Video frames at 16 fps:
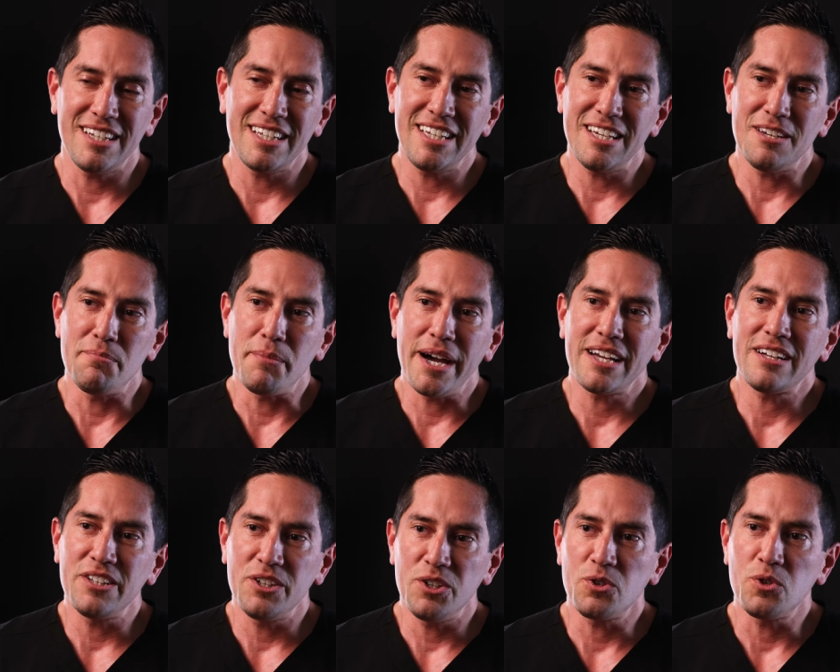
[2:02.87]
And again, my
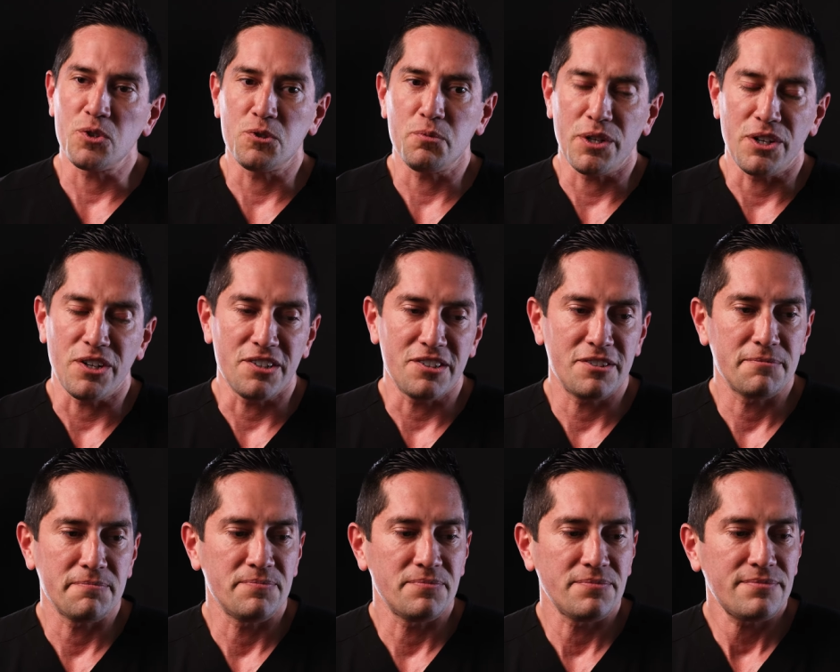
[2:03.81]
clinical
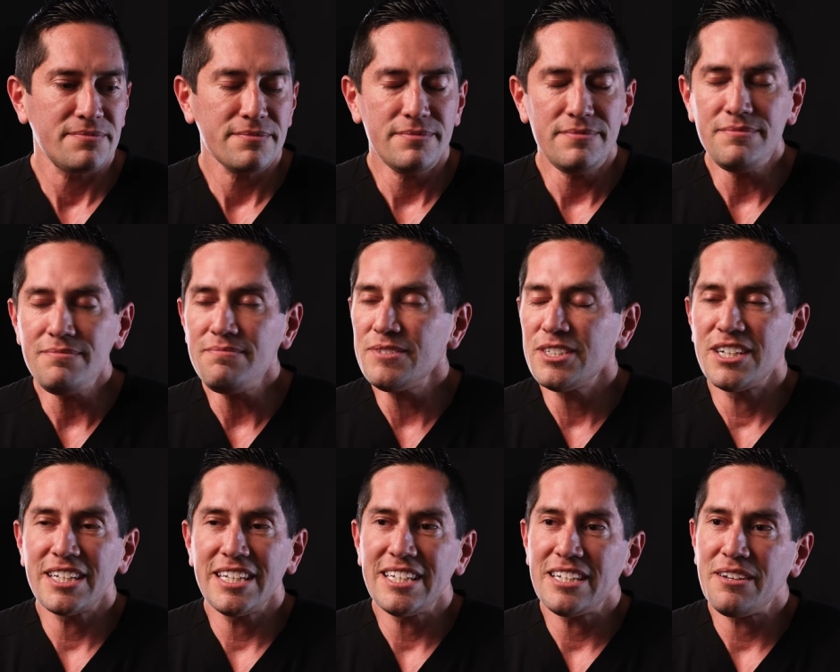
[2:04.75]
experience,
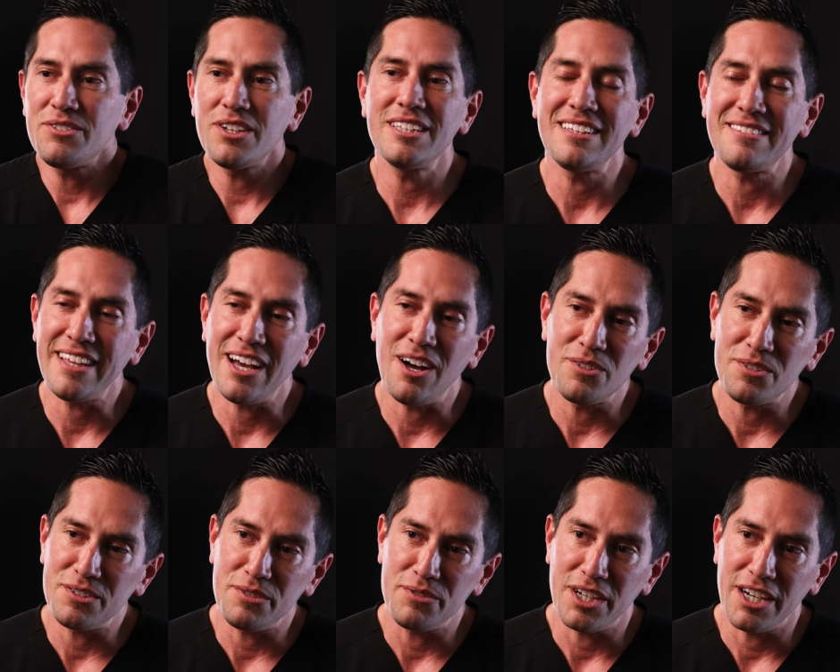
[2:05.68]
again, I've done this
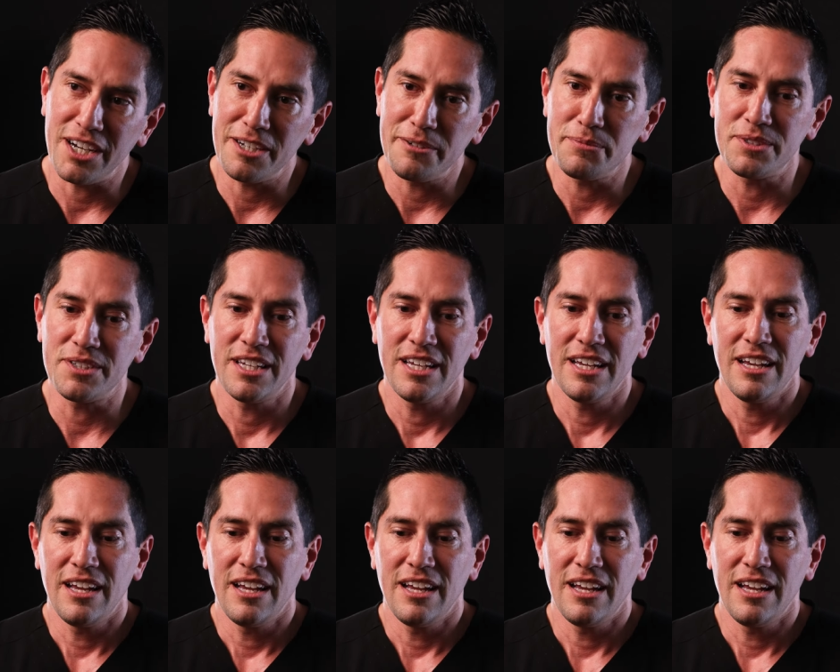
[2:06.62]
thousands of times.